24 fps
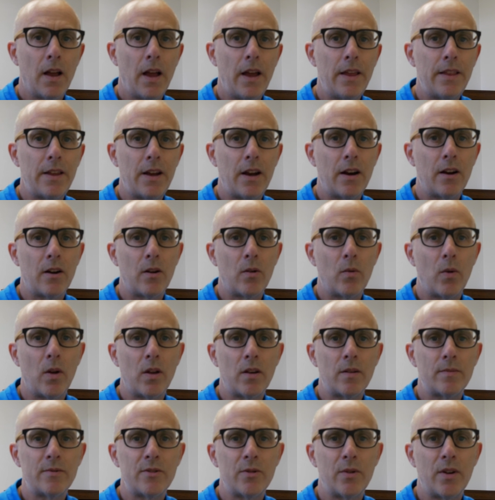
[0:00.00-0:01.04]
Hey there,
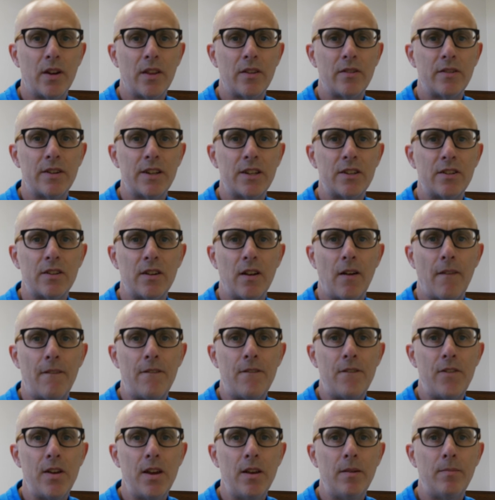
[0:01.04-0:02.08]
welcome to another edition of
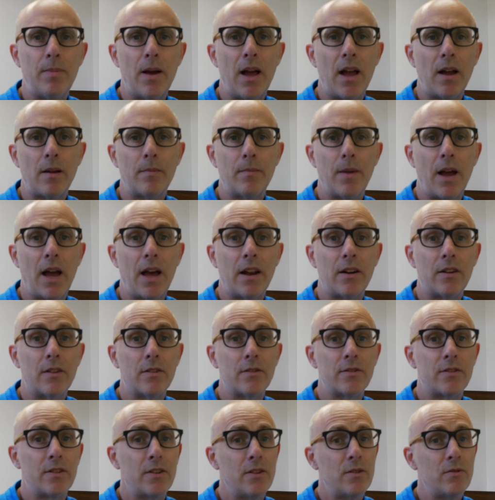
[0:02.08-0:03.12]
Feedback
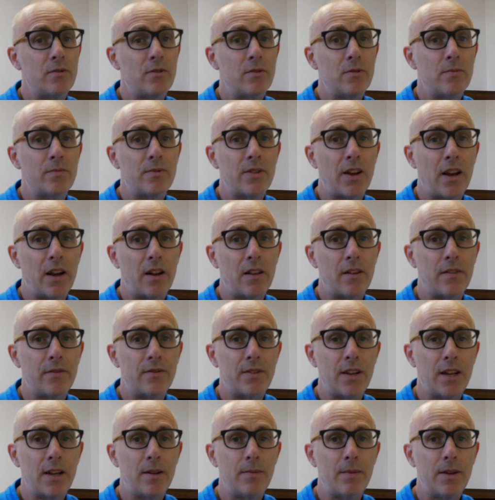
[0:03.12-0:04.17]
Matters, the YouTube channel of
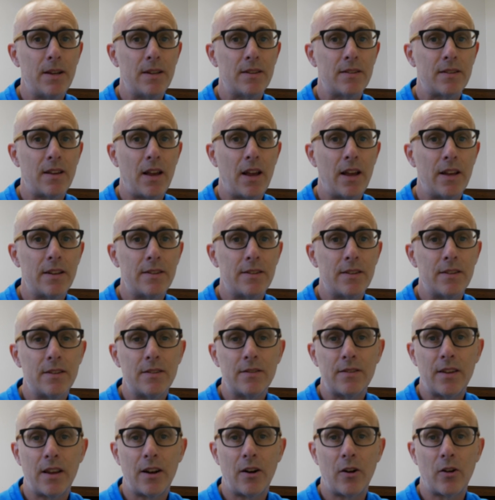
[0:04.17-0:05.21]
database
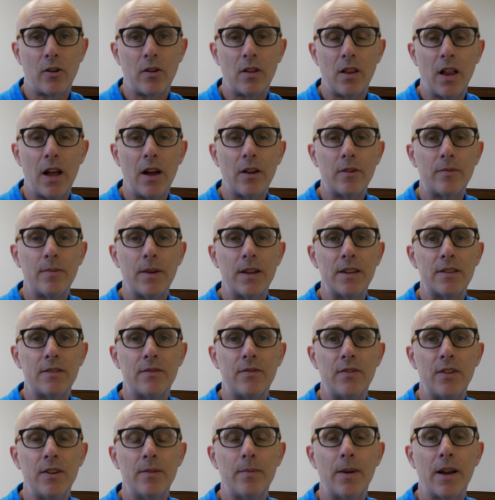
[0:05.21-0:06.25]
sciences and our cloud-based
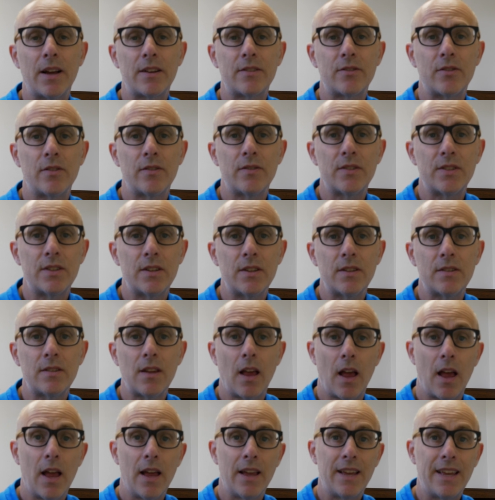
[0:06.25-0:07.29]
feedback services,
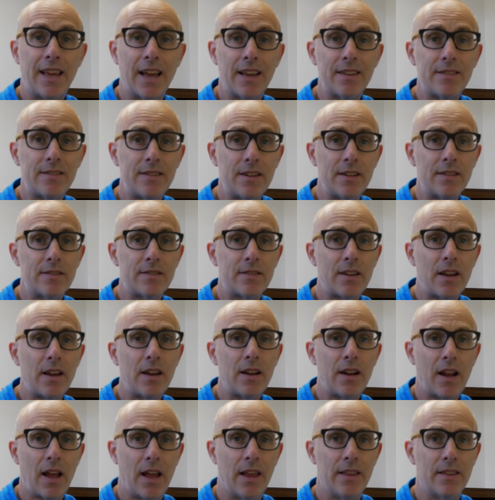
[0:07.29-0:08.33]
Guest
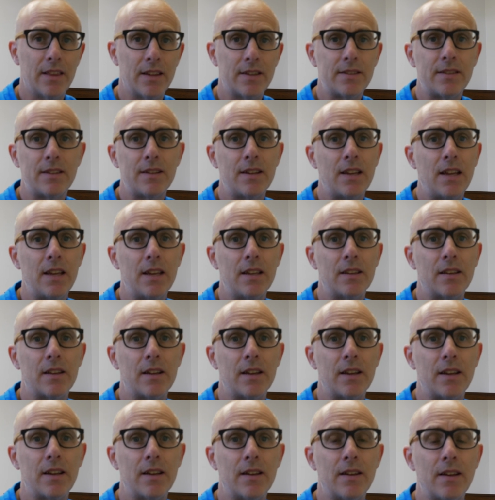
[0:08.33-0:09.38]
Insight, and Listen
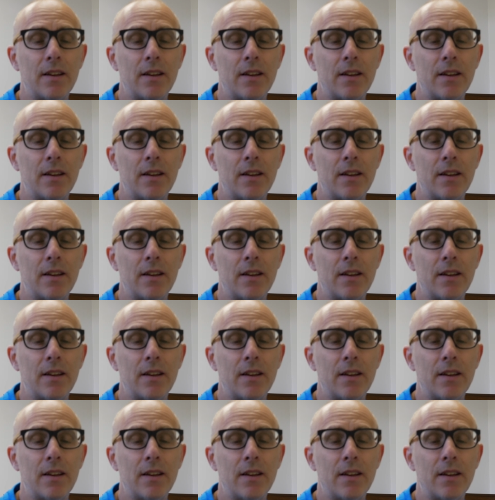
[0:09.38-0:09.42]
Keenly.